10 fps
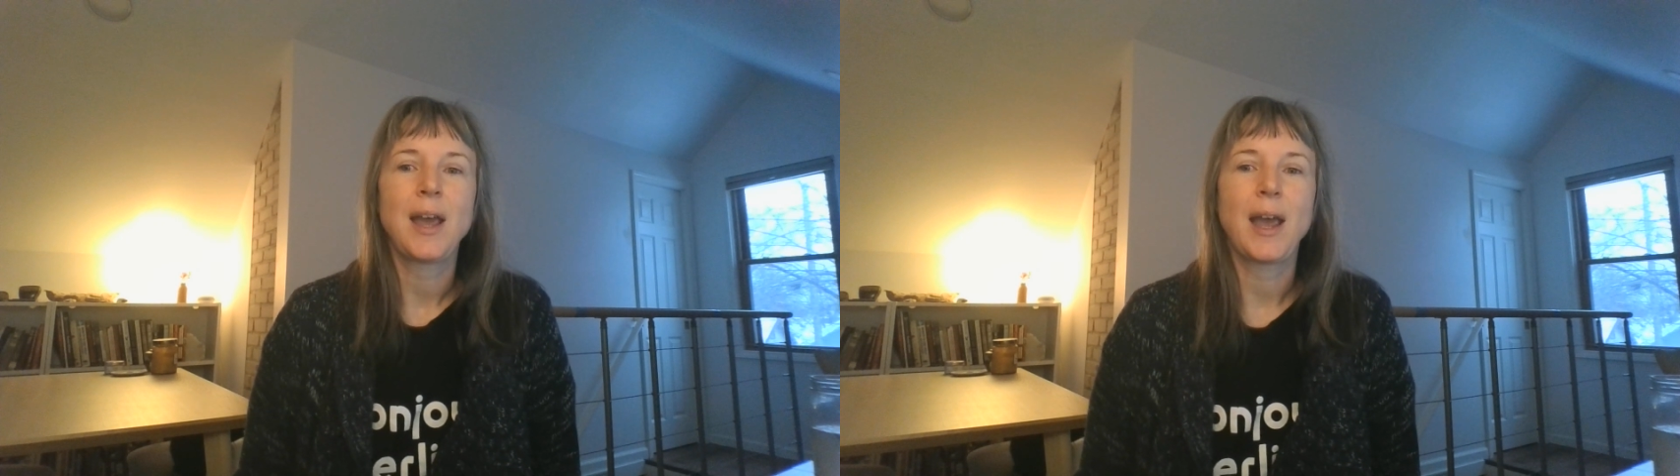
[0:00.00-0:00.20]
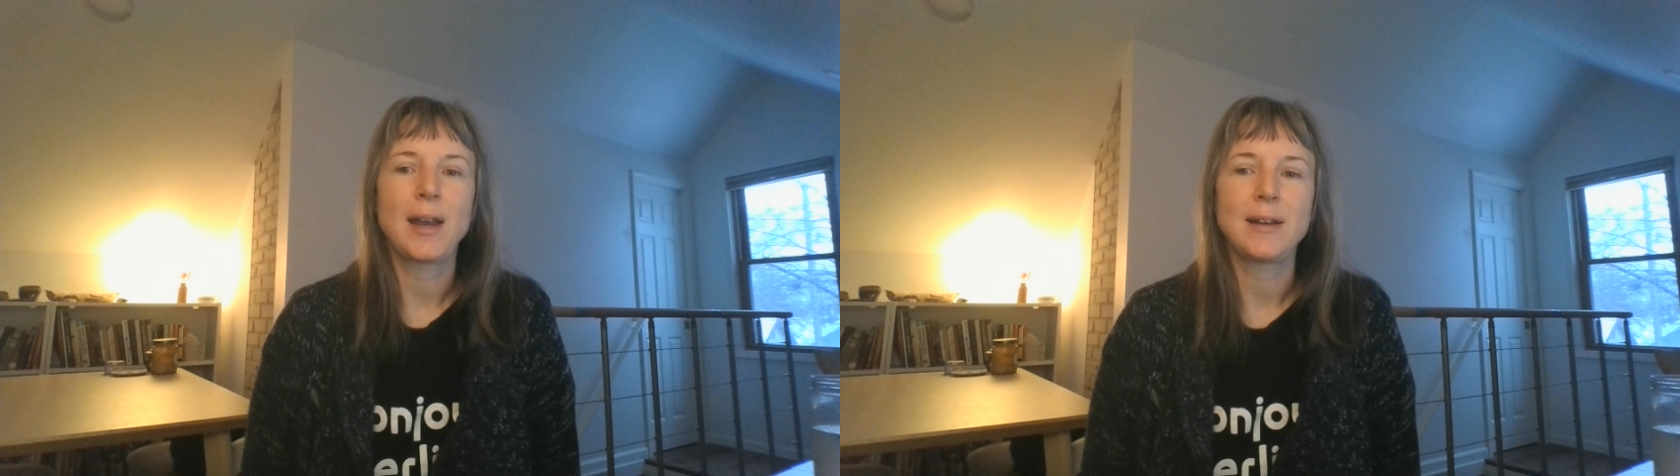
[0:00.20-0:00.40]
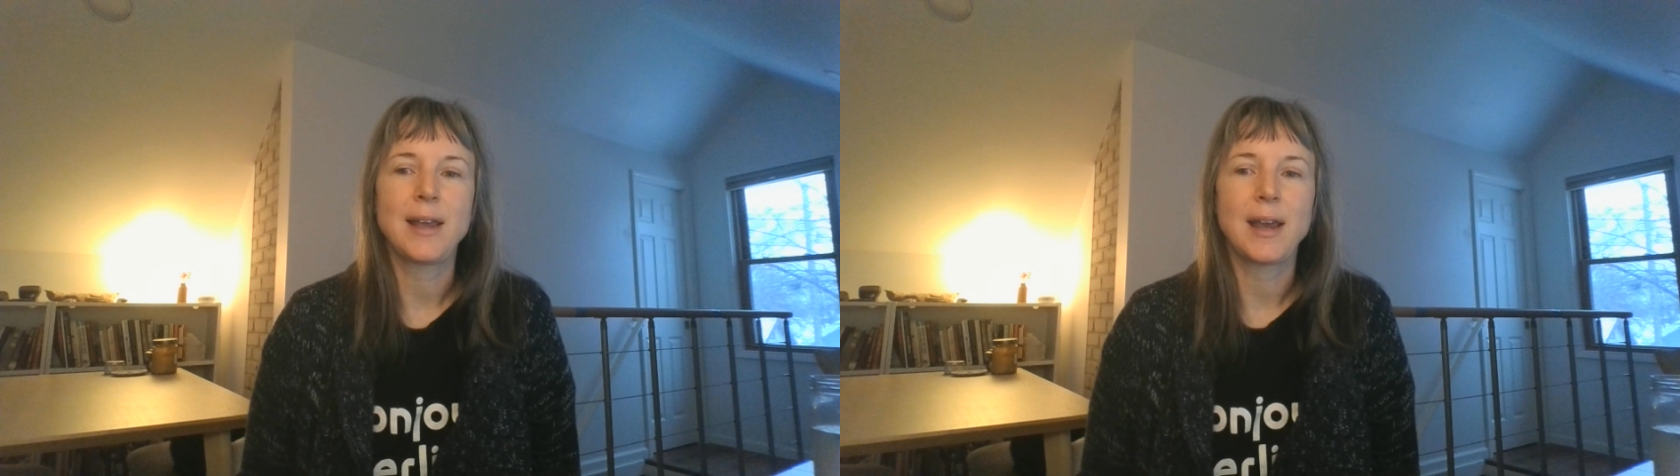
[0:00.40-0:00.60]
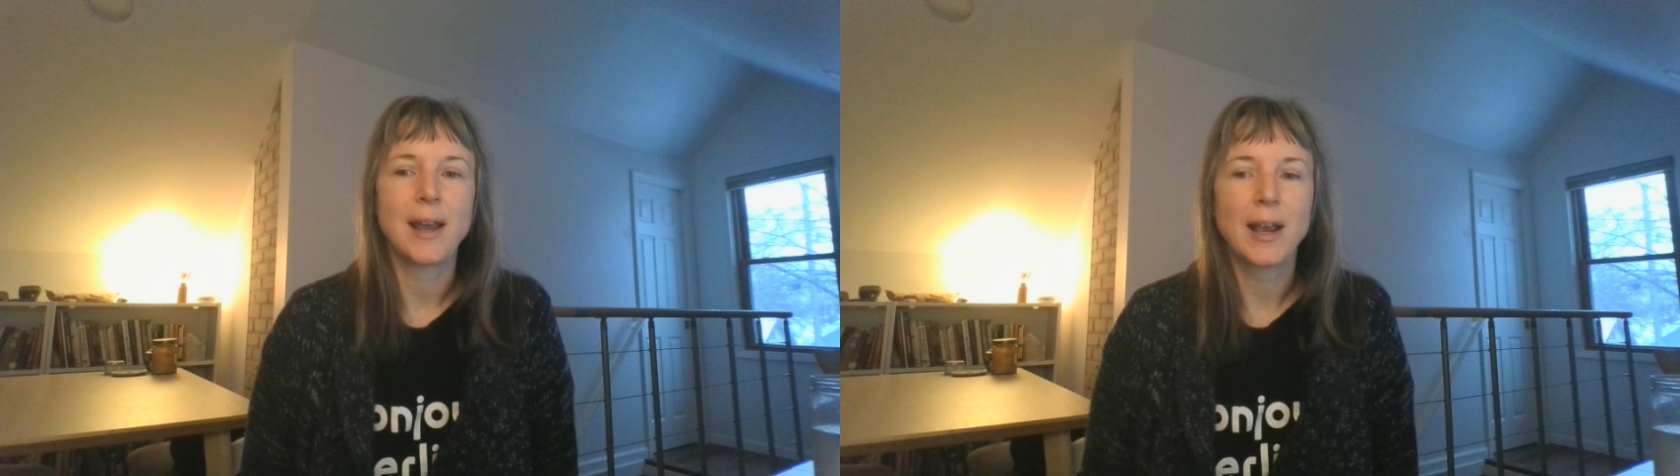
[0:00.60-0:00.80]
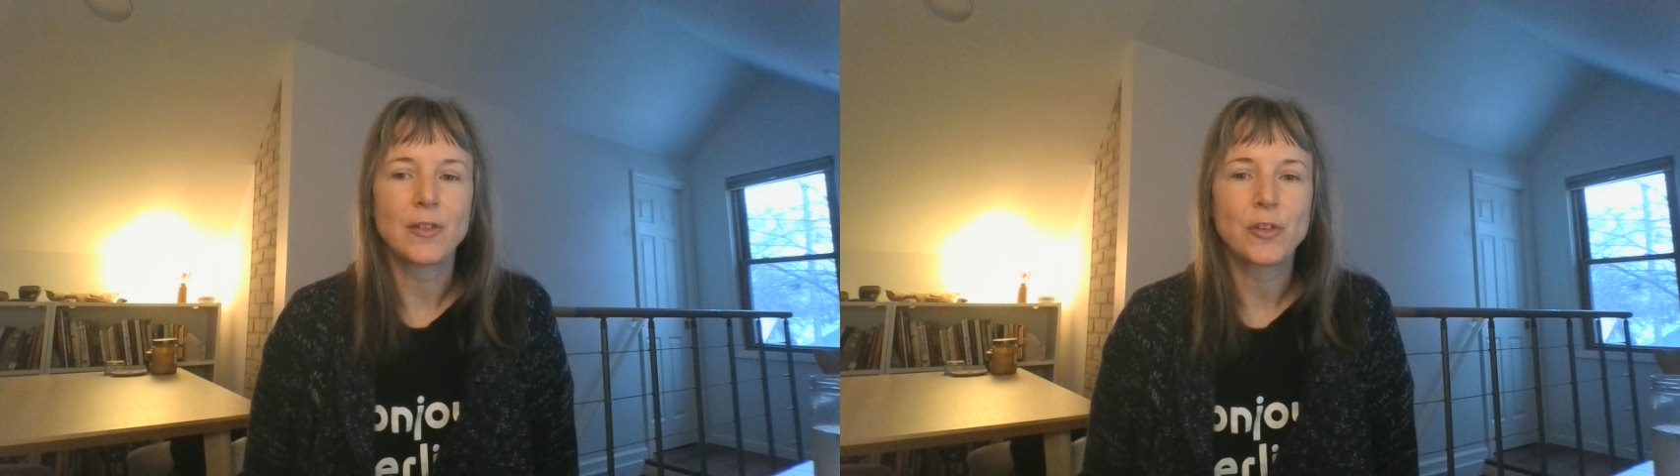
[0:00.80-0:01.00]
and get
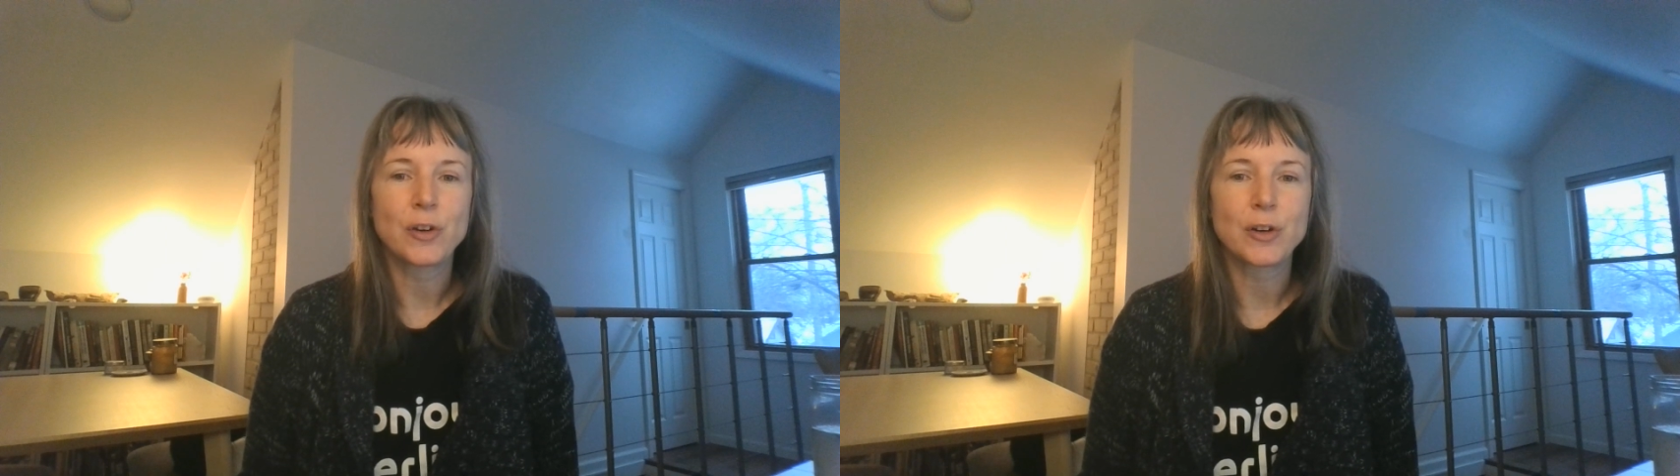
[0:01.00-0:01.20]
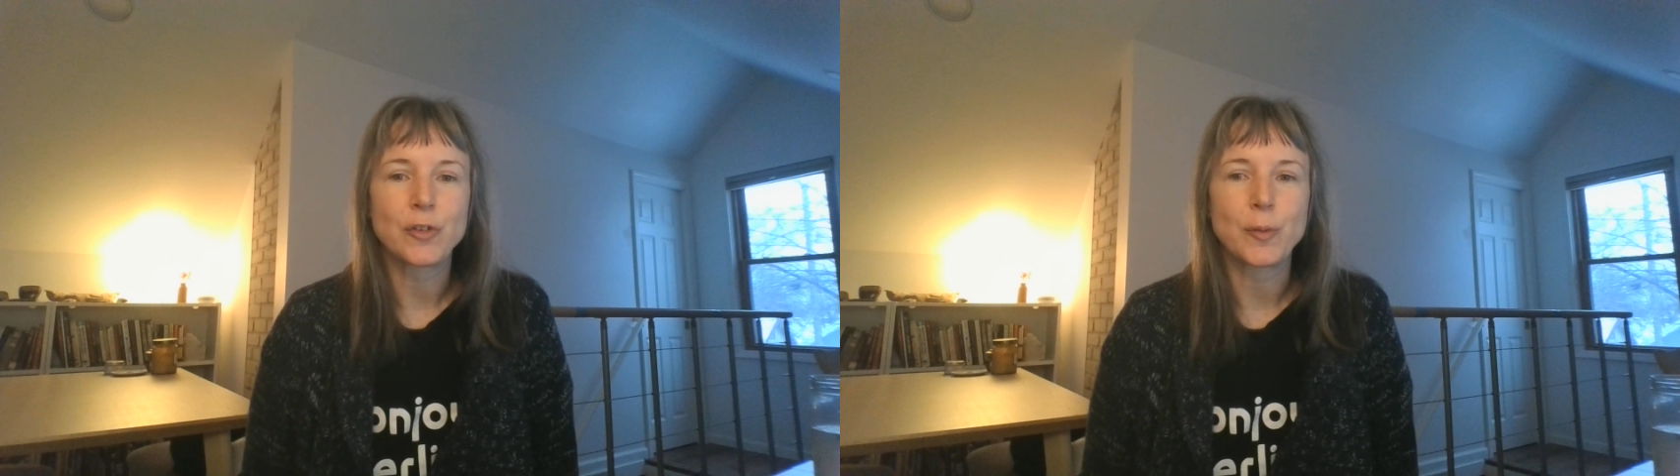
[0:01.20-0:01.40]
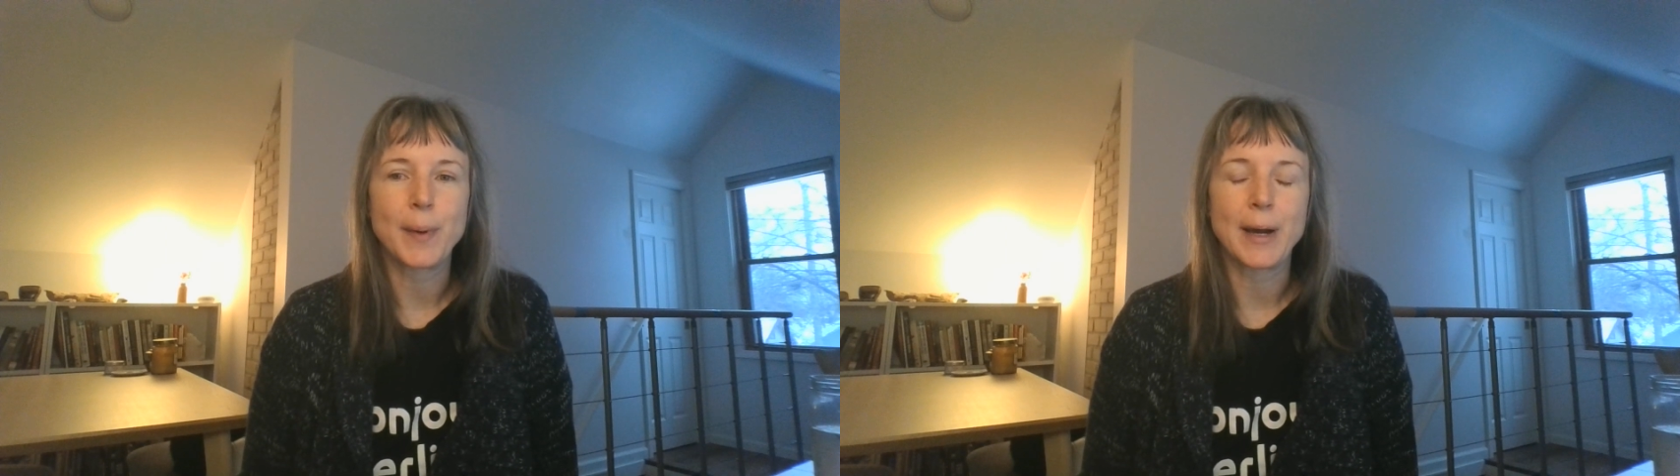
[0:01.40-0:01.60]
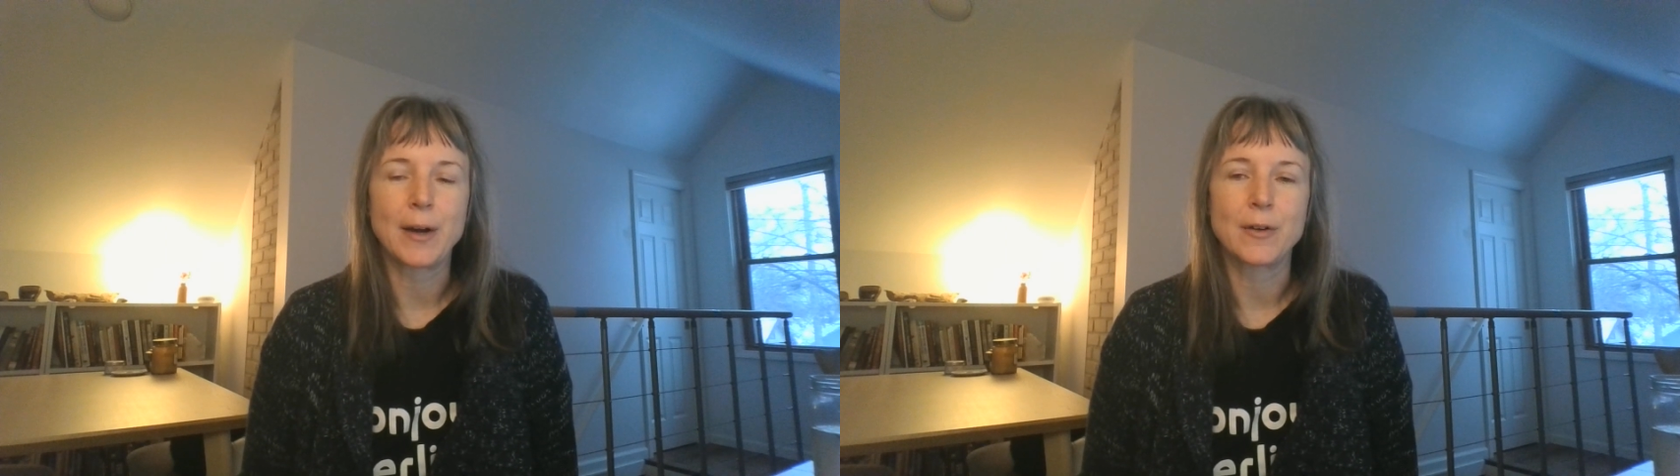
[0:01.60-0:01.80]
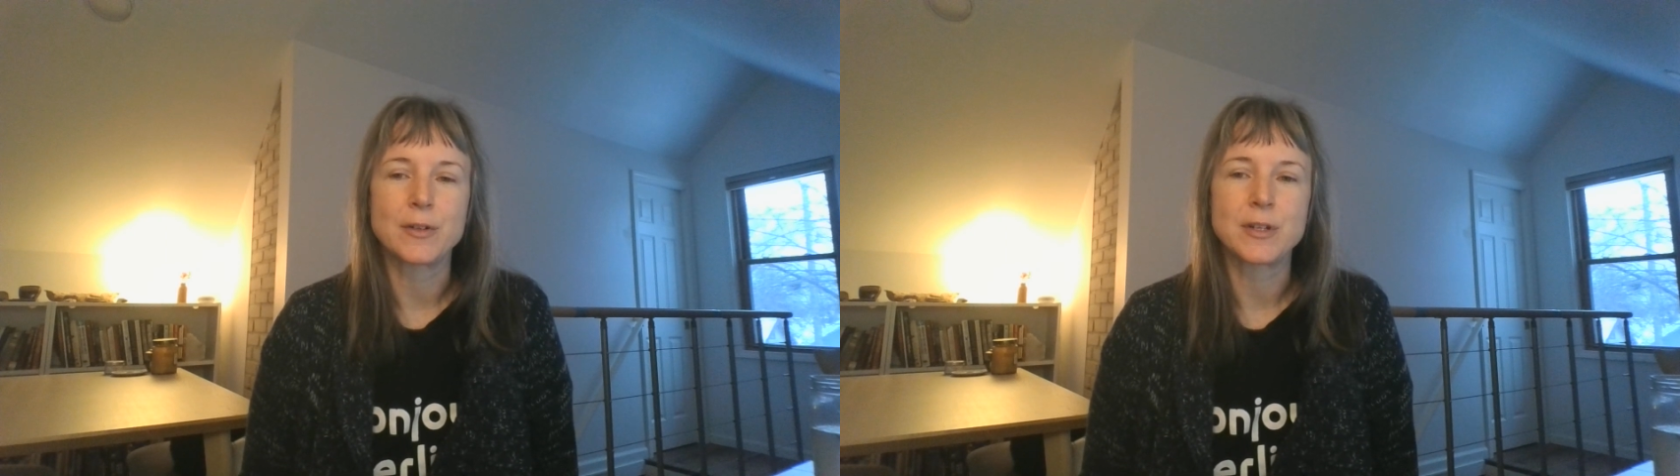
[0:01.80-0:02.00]
answers
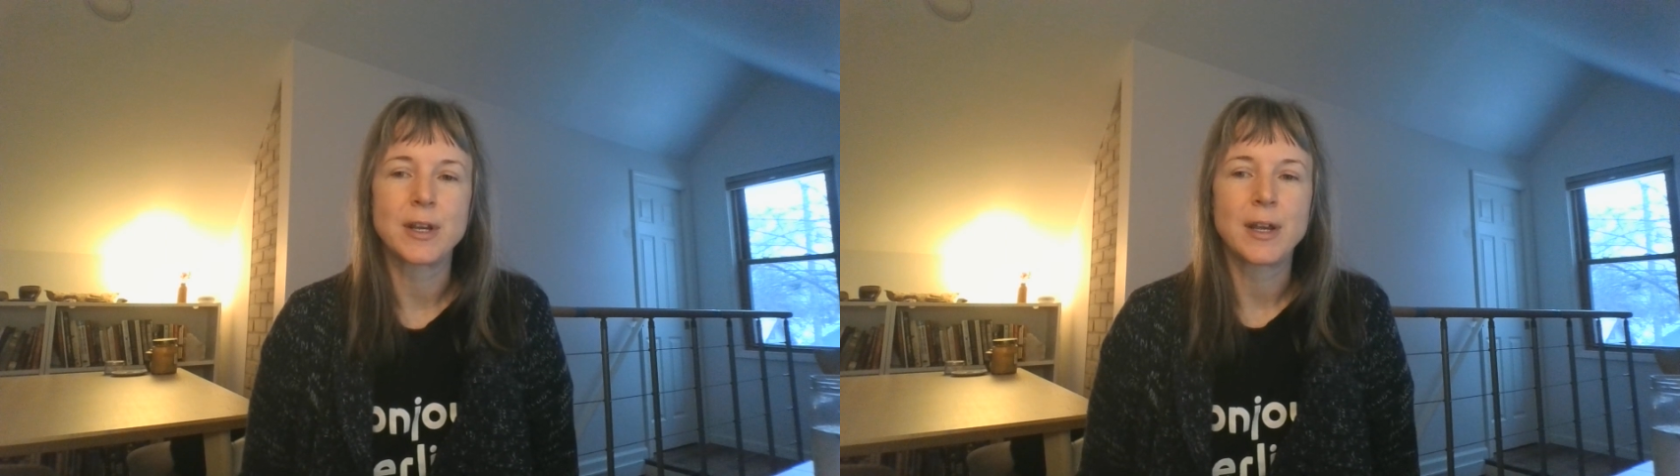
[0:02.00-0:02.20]
about